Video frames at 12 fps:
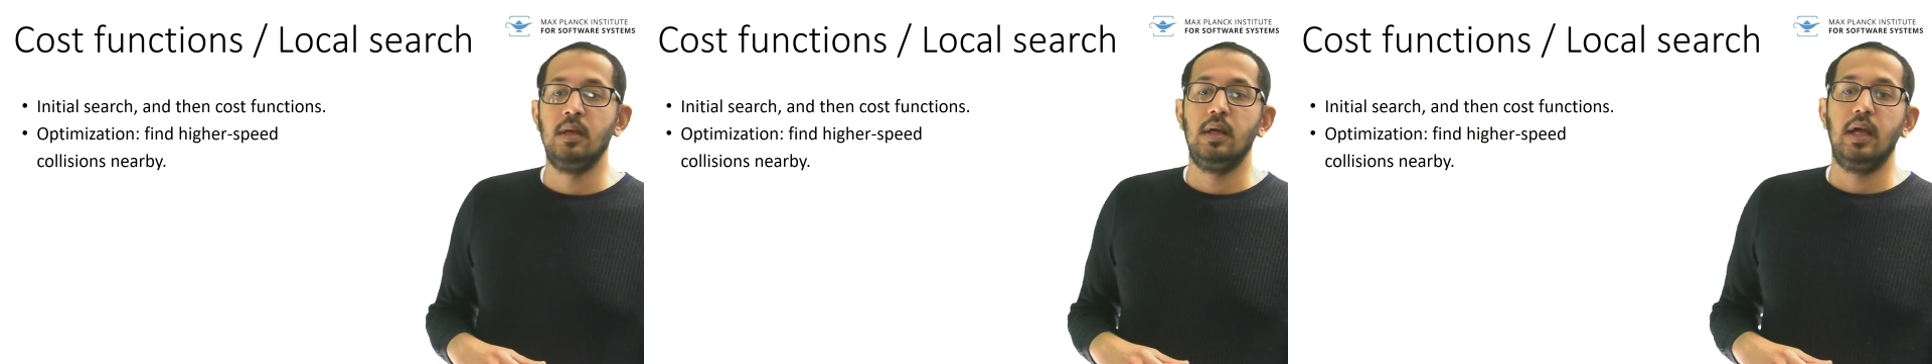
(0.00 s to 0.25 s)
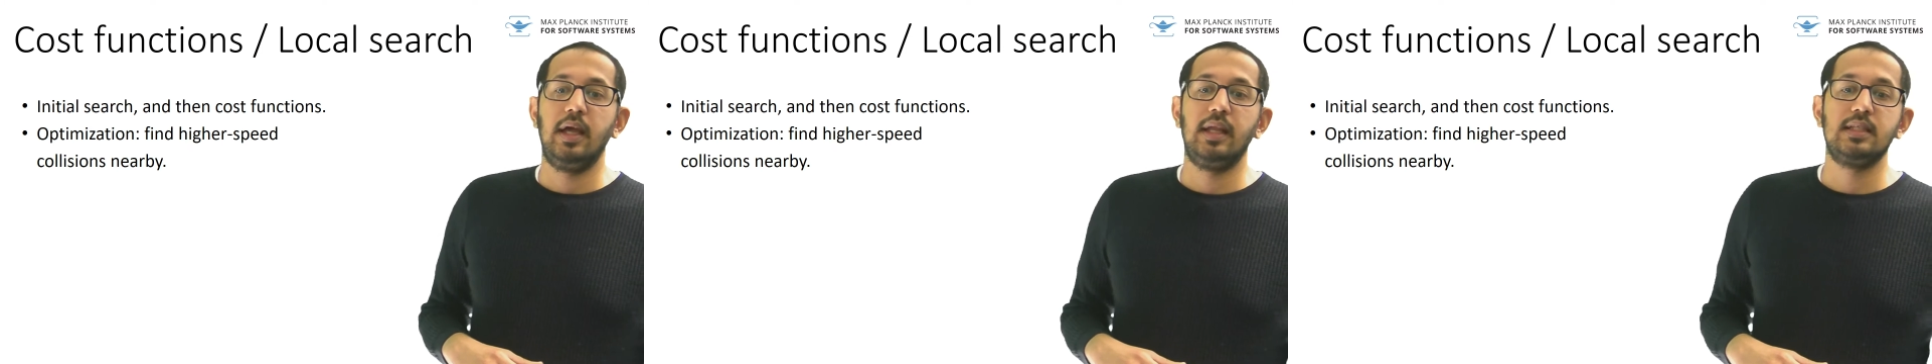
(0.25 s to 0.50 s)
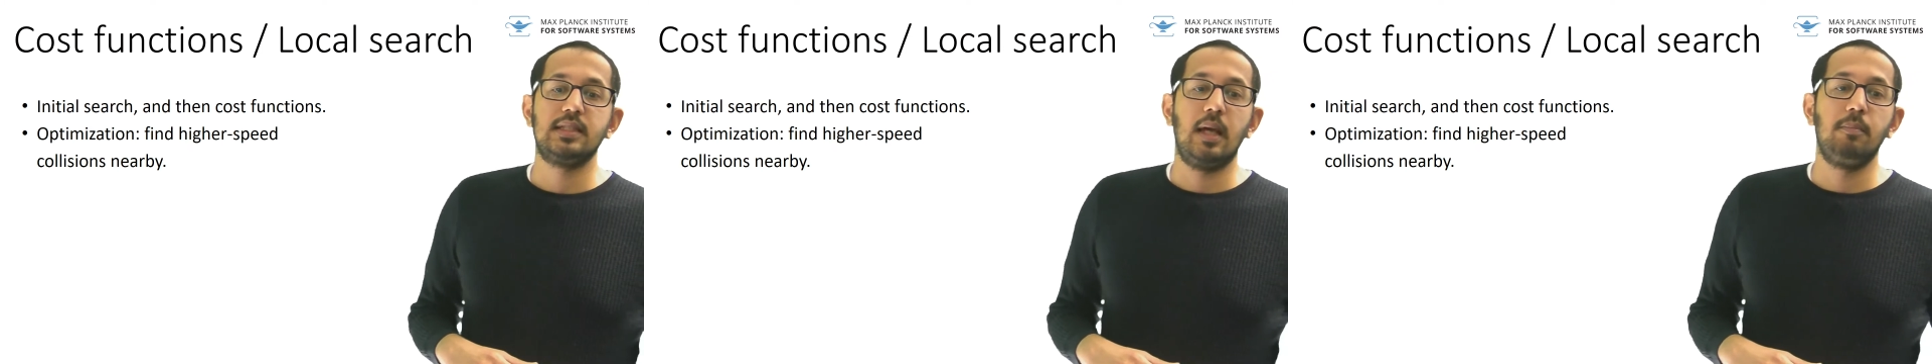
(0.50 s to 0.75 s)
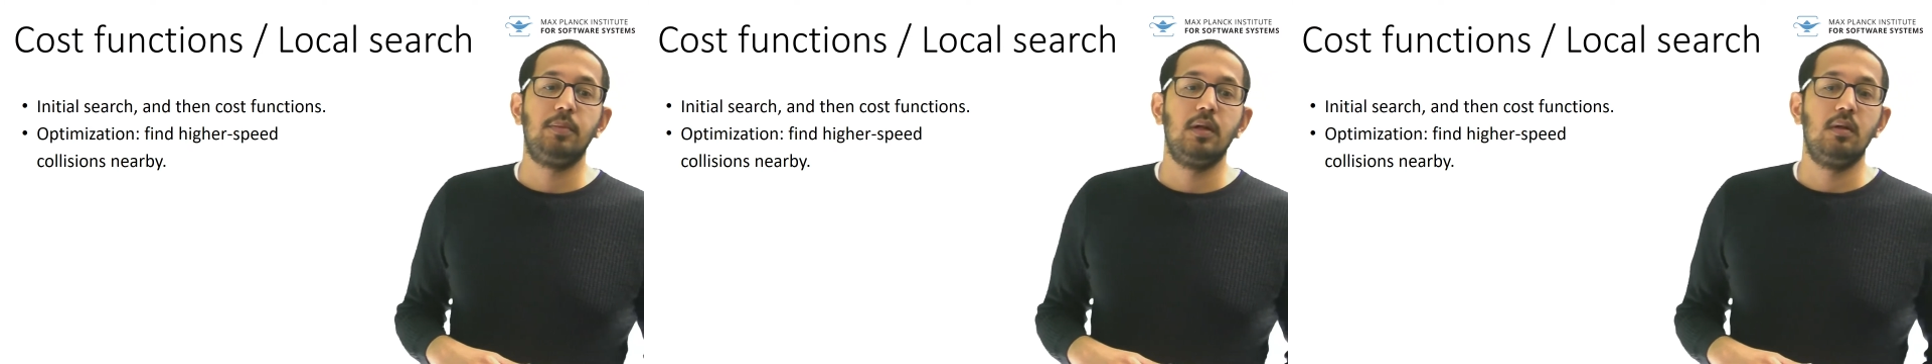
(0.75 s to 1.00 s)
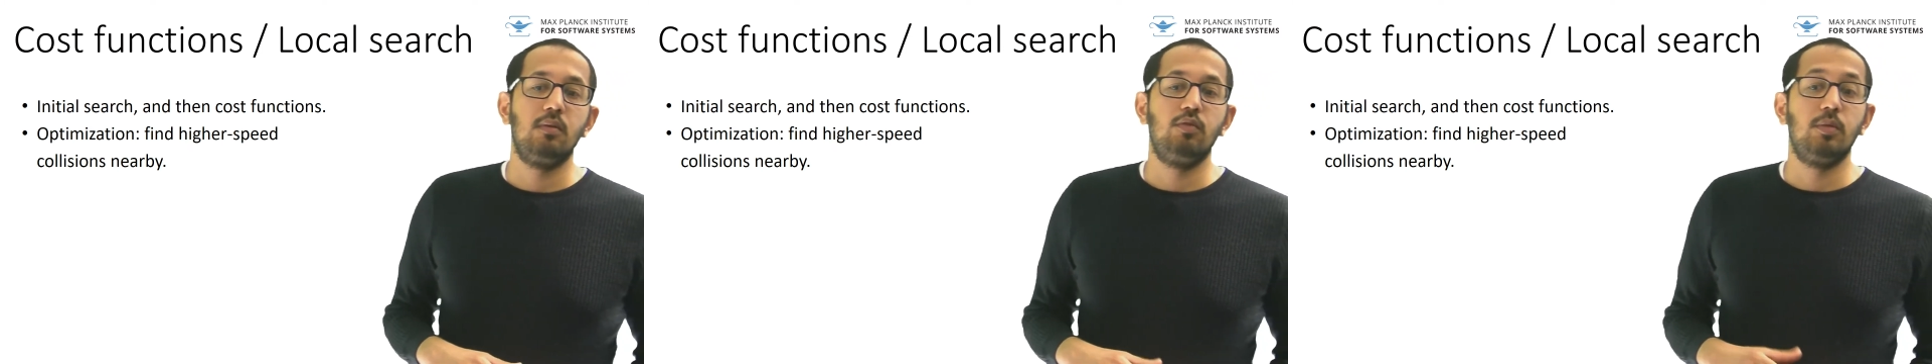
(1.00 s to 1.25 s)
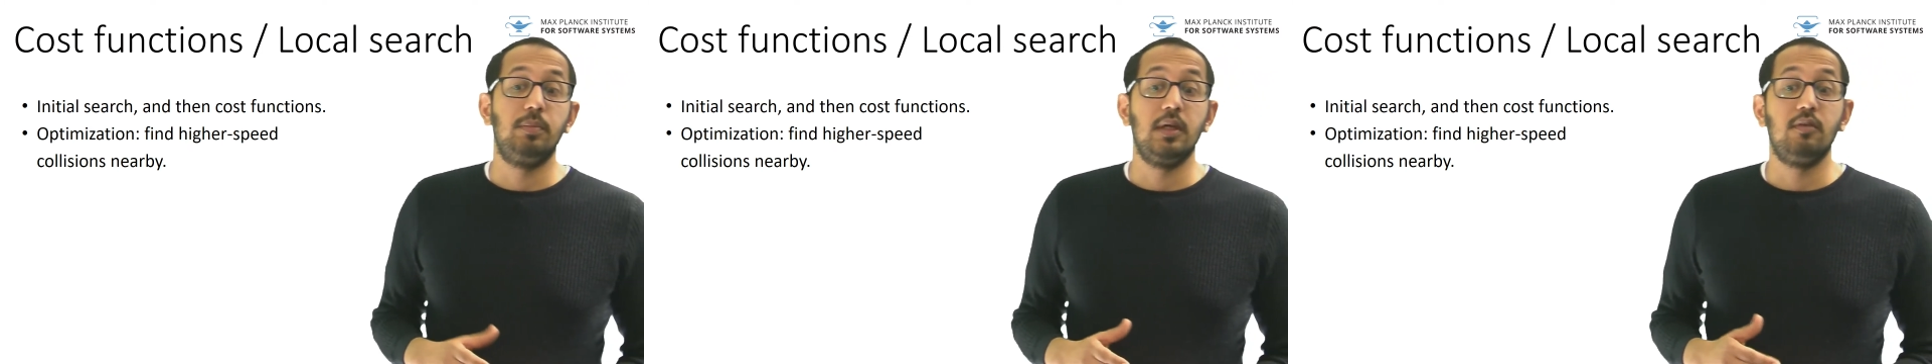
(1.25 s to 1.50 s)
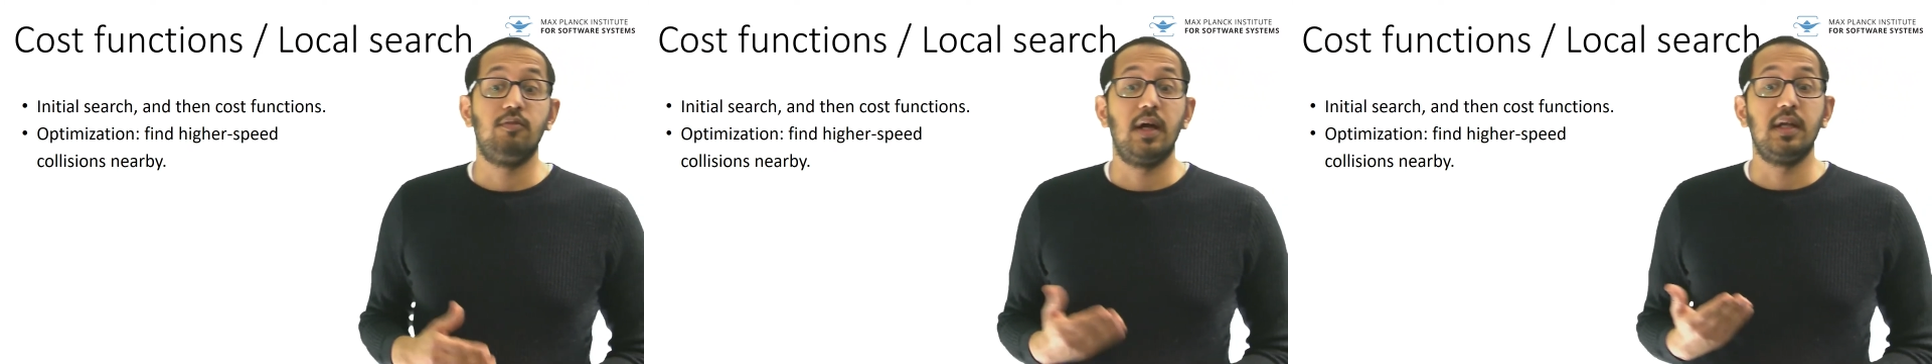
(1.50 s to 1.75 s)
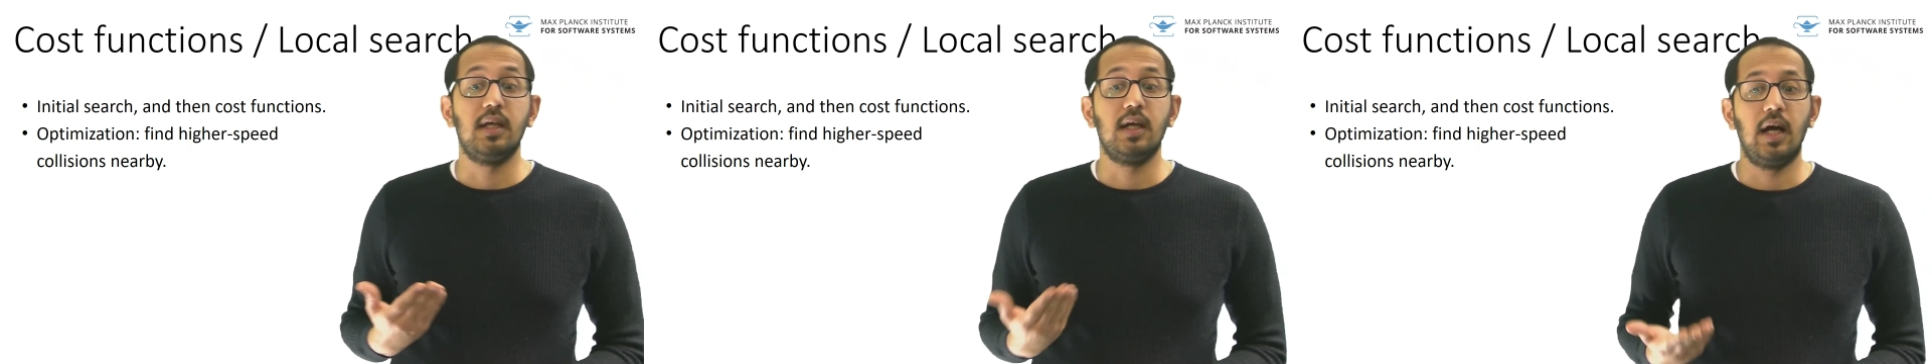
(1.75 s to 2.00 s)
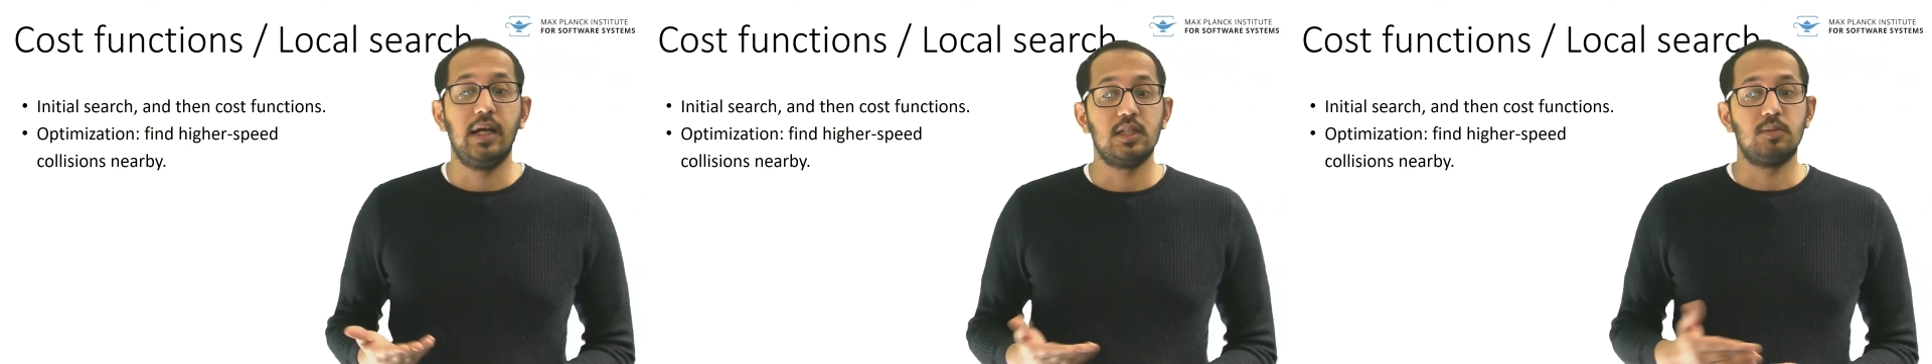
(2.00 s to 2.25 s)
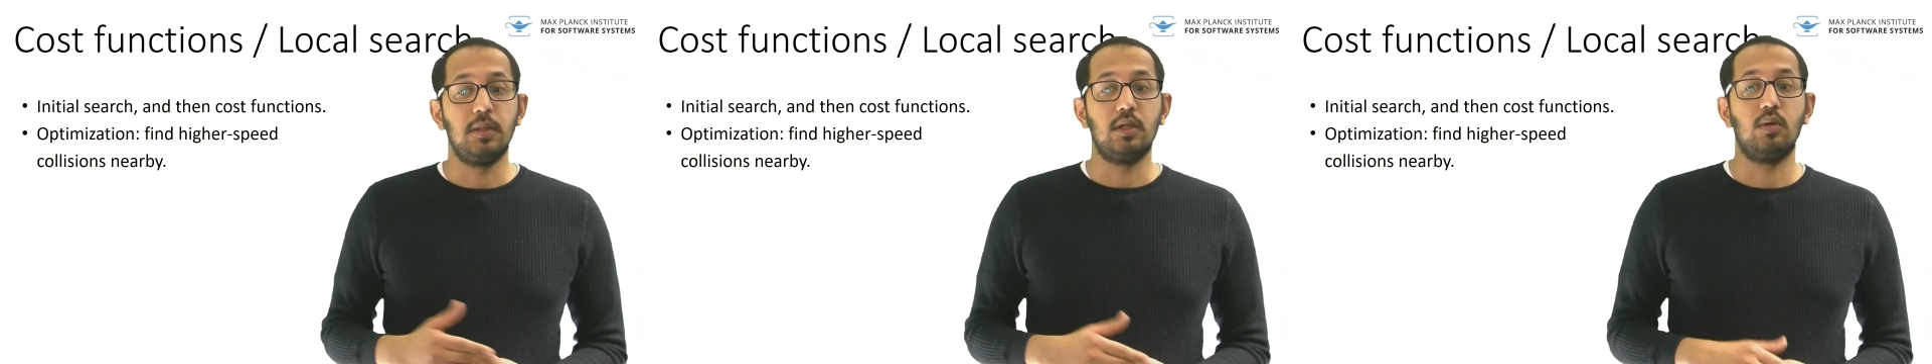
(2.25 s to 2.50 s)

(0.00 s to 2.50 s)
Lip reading: An example would be finding higher speed